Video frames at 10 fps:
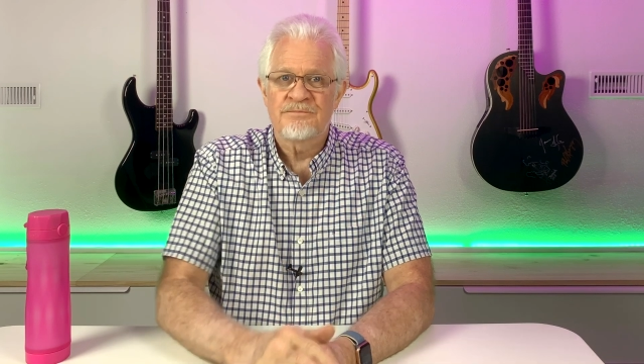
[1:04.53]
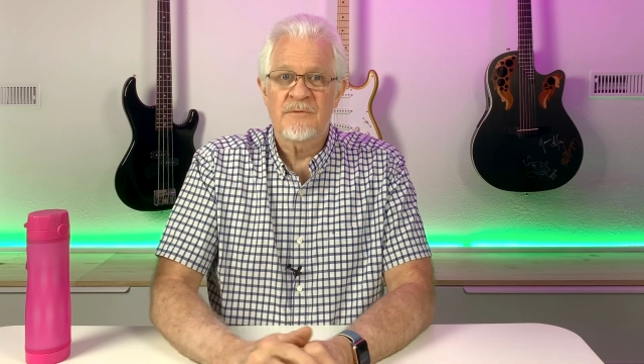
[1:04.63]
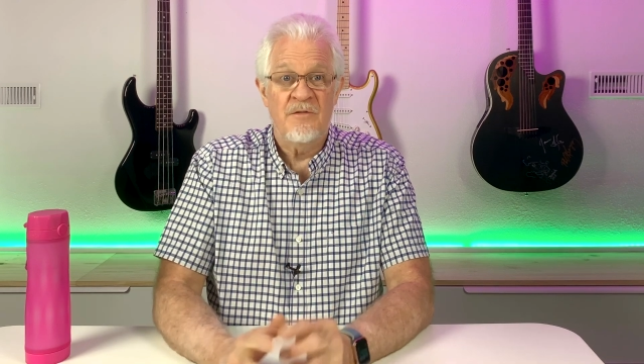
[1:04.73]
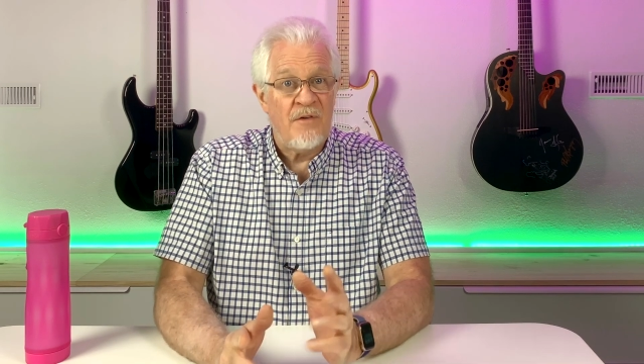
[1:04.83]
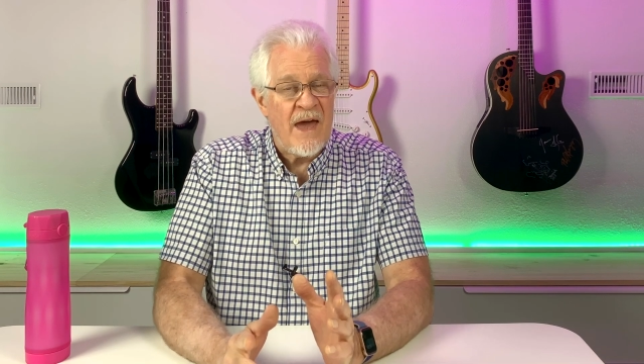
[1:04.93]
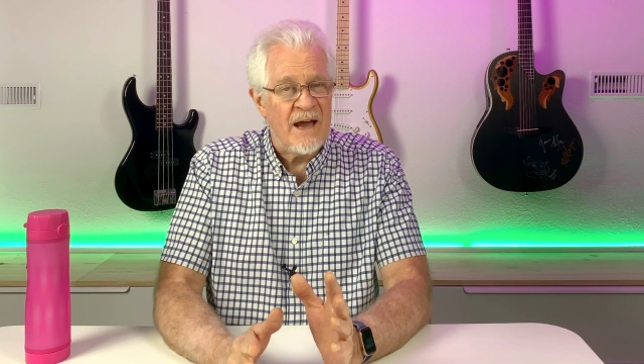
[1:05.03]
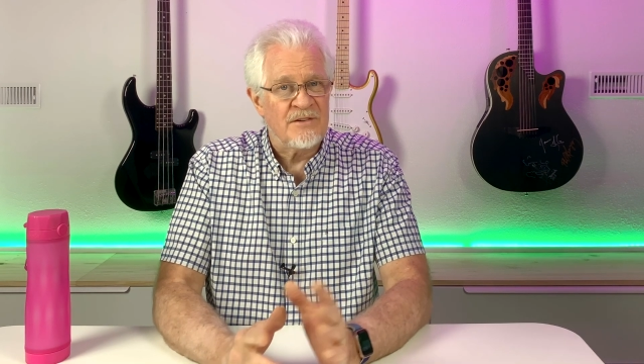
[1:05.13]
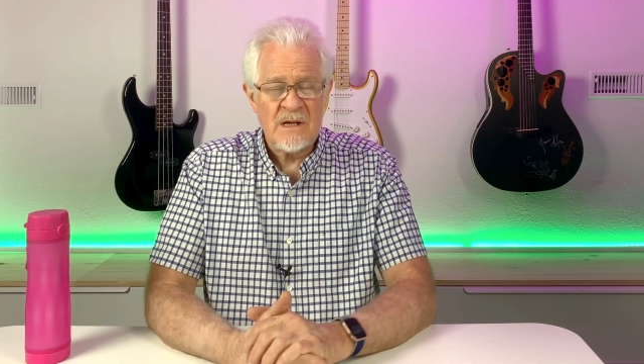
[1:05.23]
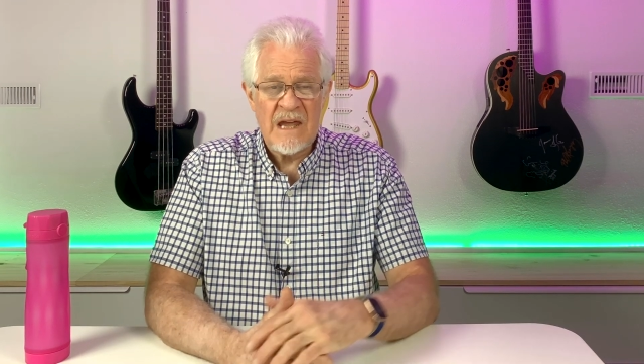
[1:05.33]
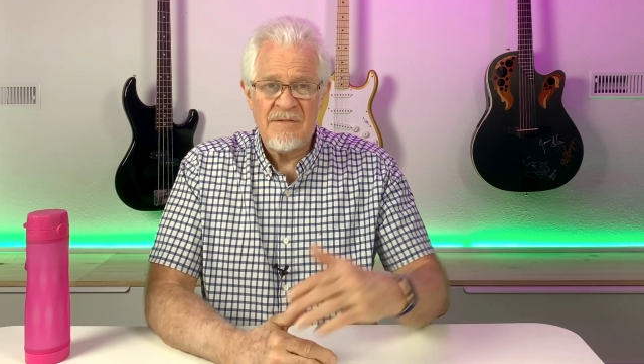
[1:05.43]
In
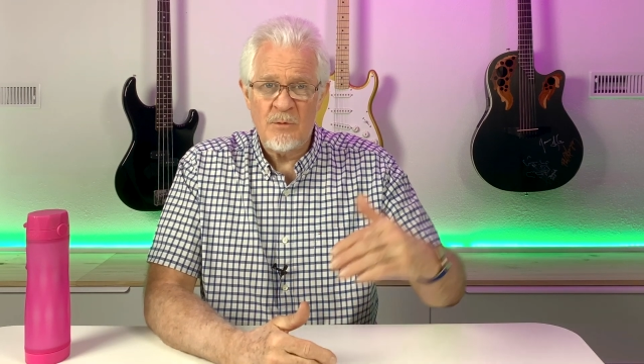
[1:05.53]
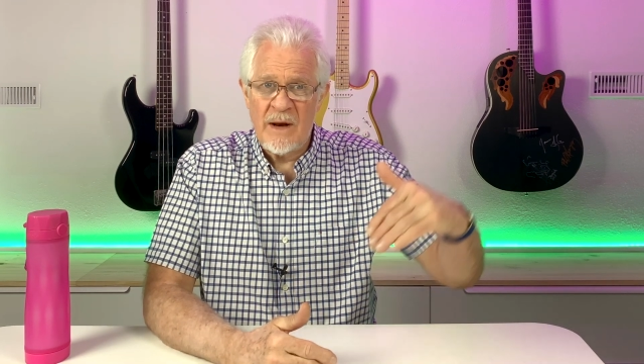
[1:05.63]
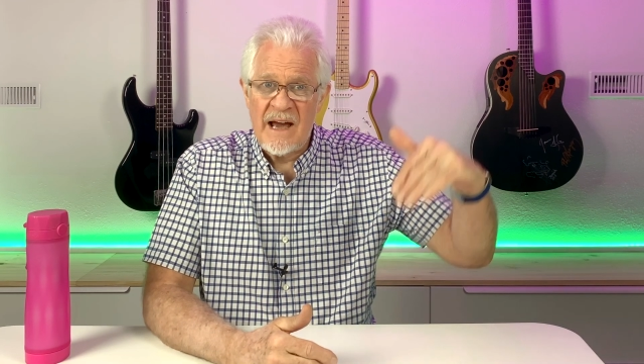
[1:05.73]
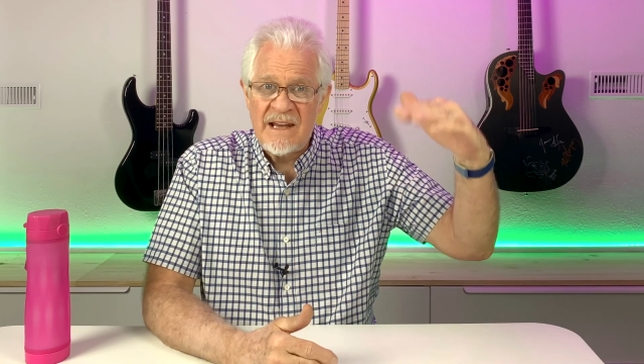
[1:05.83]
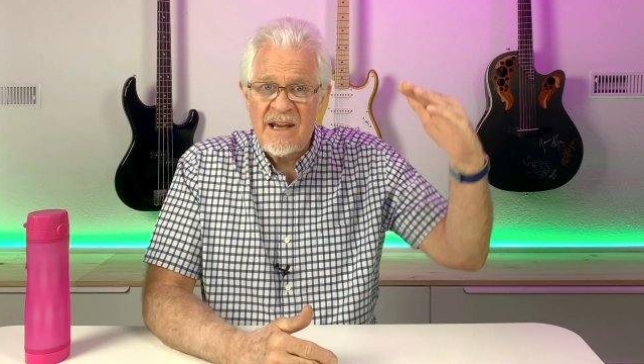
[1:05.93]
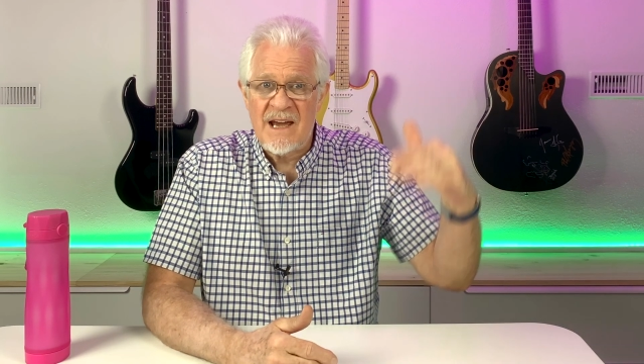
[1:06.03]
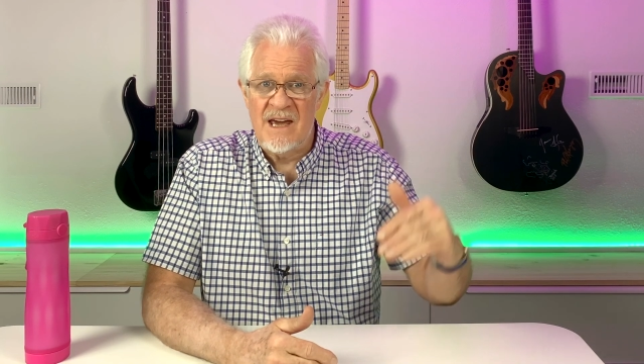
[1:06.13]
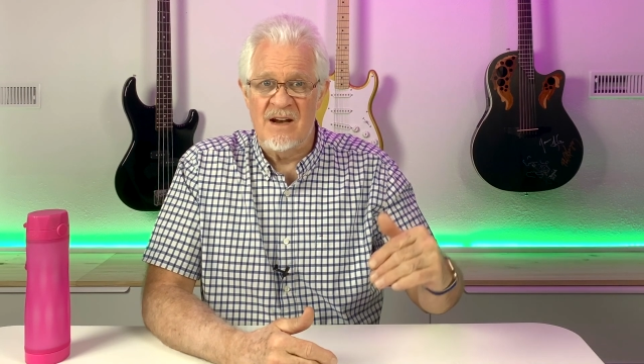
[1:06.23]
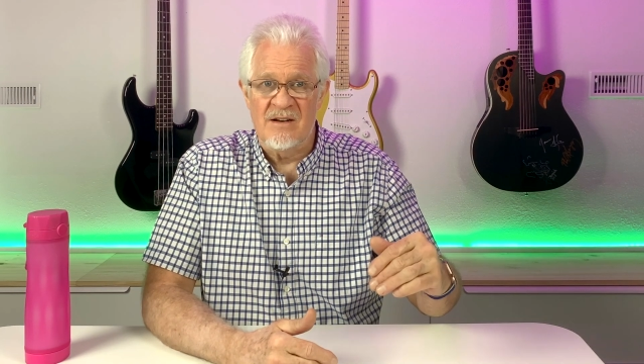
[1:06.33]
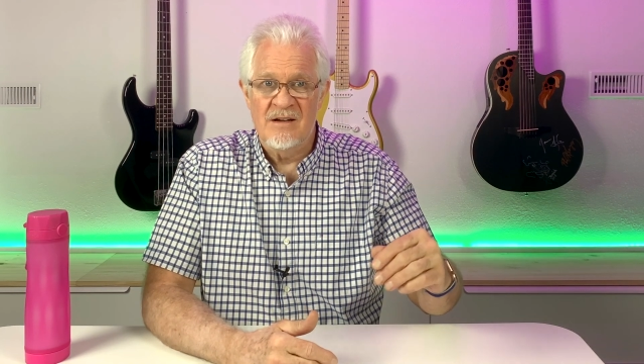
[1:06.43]
fact, even when I
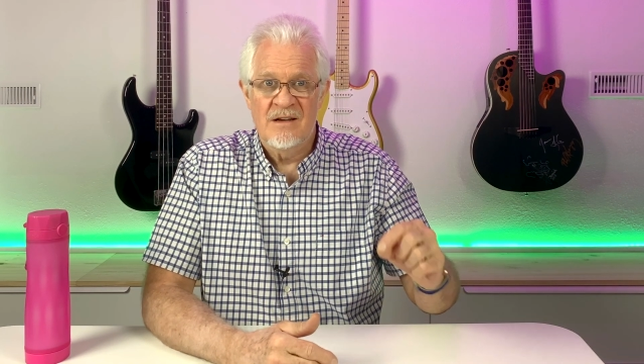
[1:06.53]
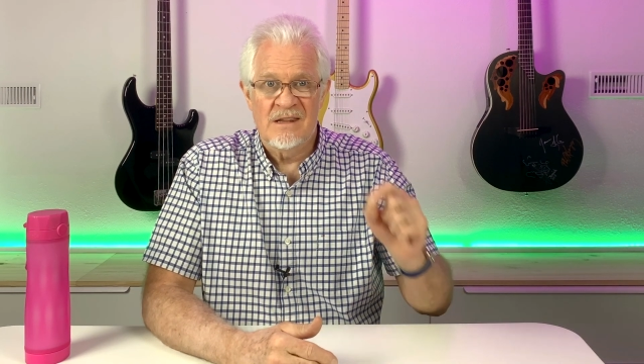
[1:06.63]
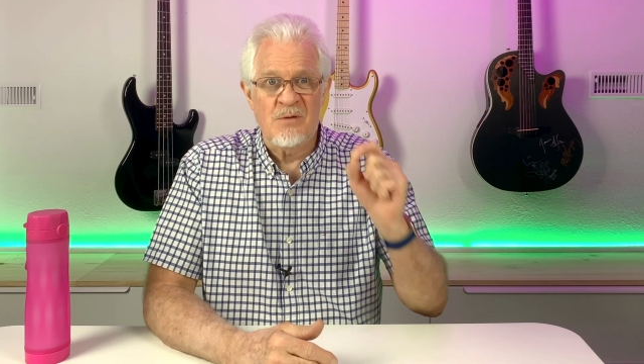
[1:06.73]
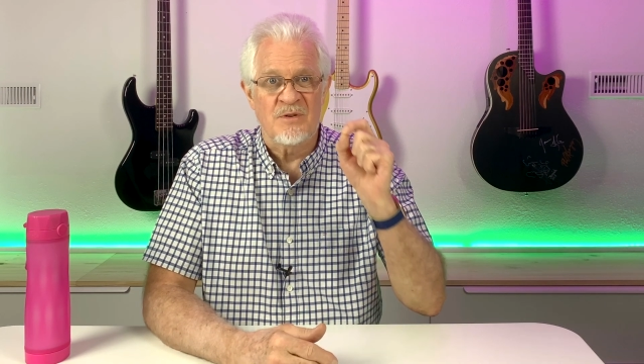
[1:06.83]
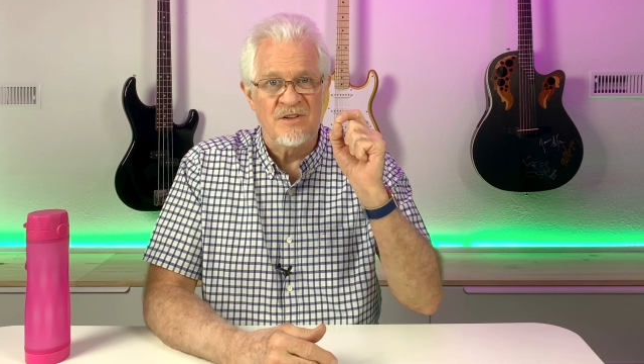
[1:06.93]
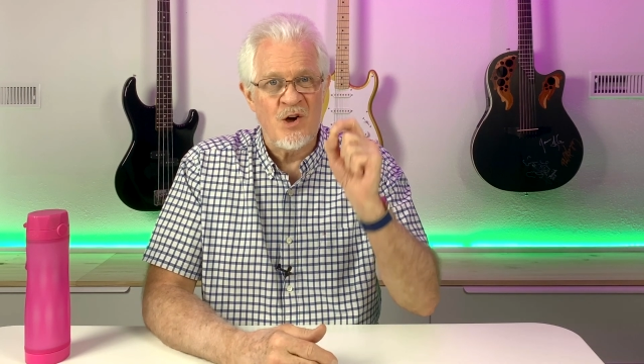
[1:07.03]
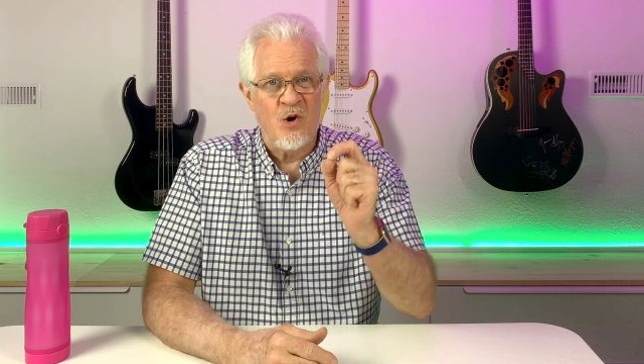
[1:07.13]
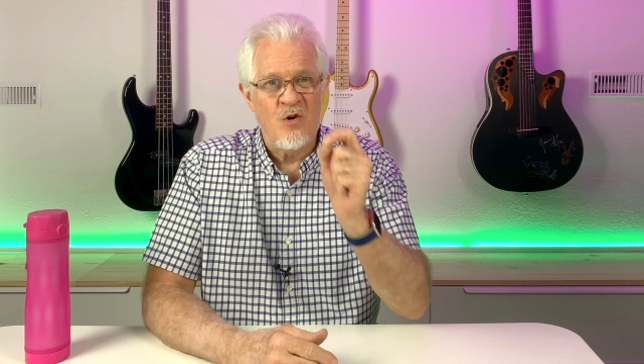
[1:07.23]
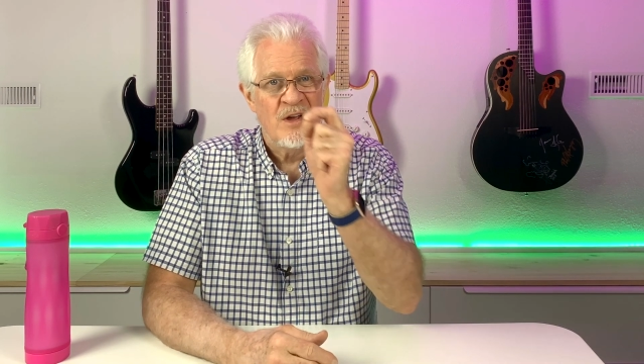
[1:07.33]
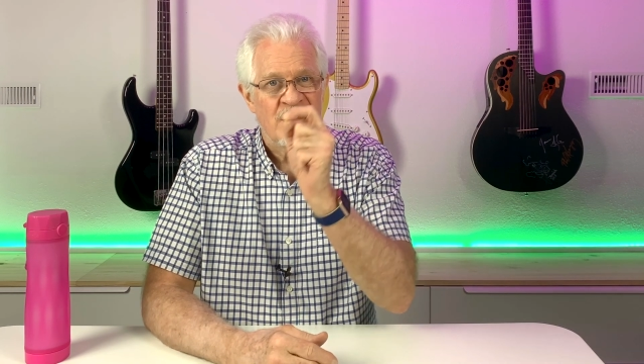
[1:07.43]
indicated, there was
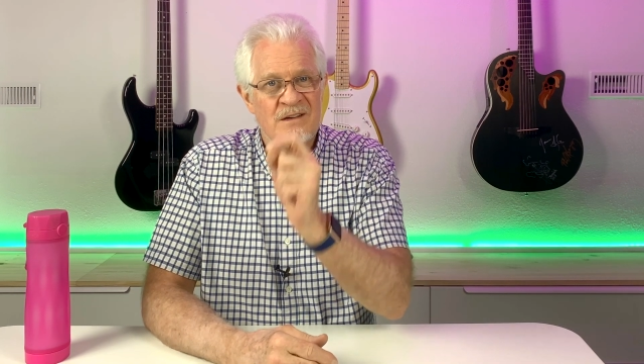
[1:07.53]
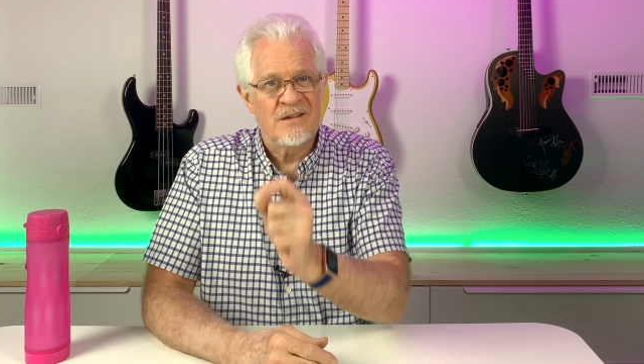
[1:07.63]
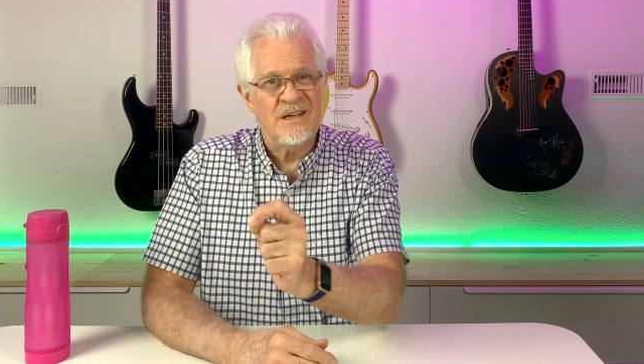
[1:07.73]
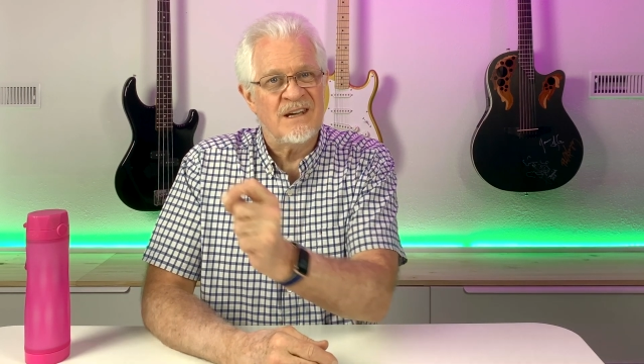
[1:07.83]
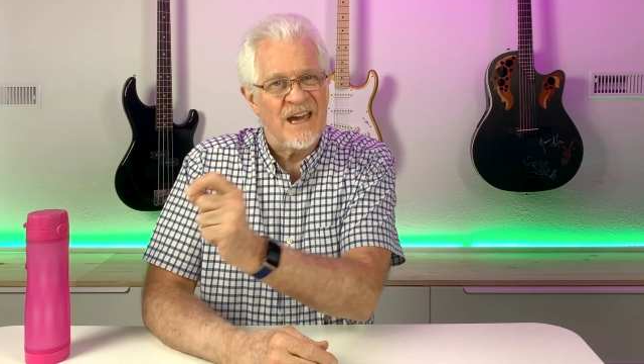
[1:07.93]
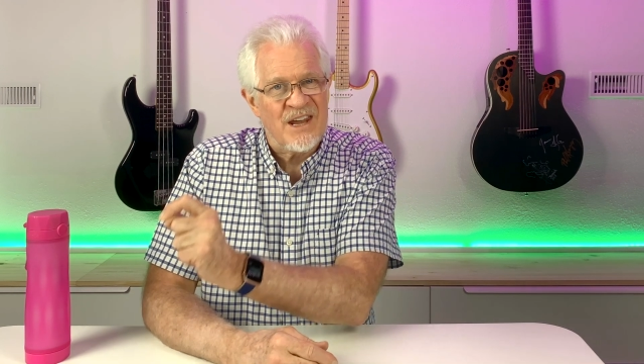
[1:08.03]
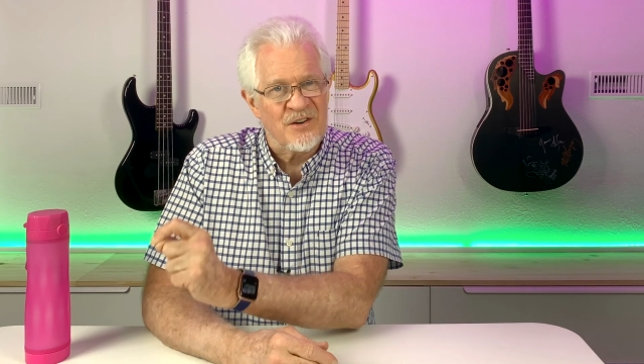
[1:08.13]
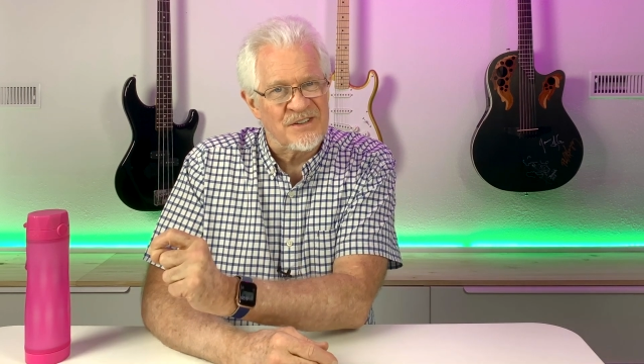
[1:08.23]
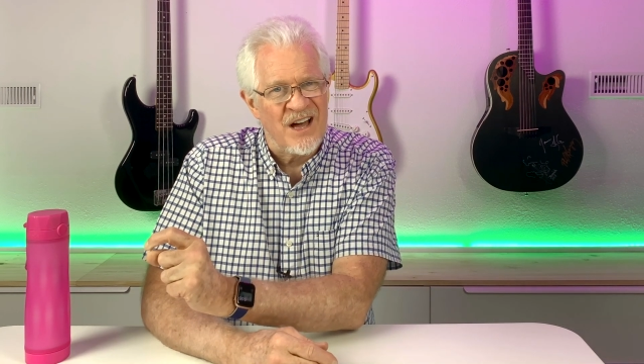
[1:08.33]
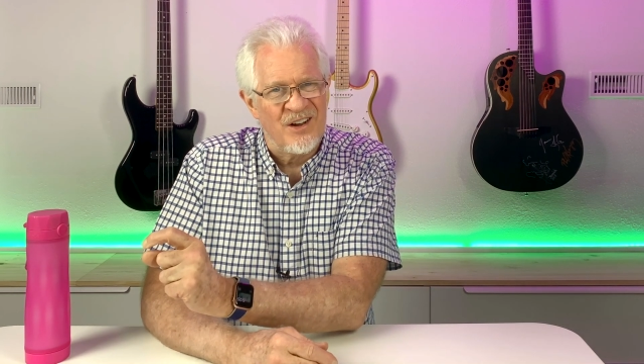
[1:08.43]
no
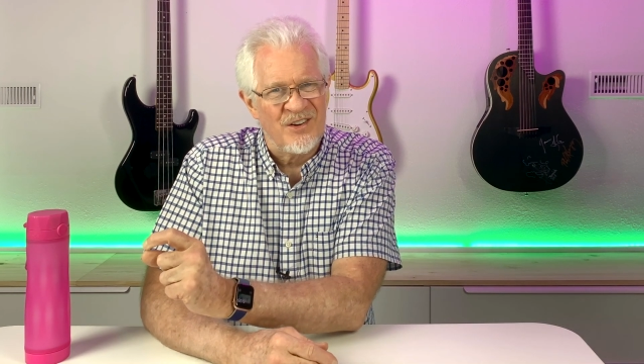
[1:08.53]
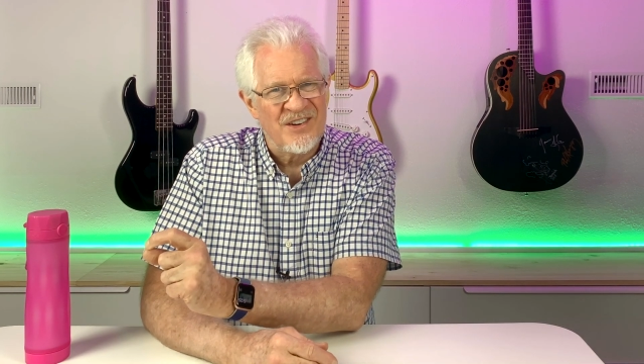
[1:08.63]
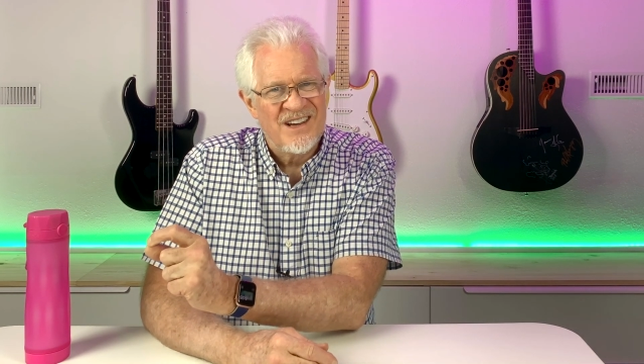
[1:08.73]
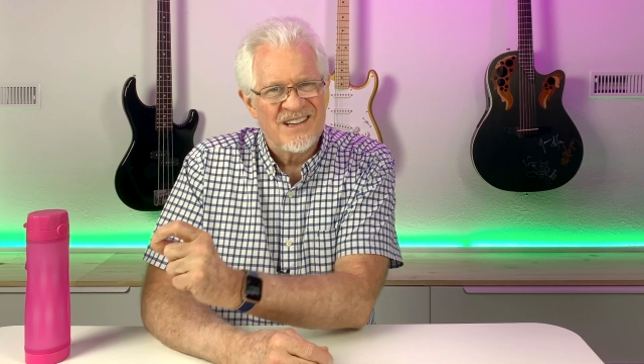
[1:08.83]
indicator sound.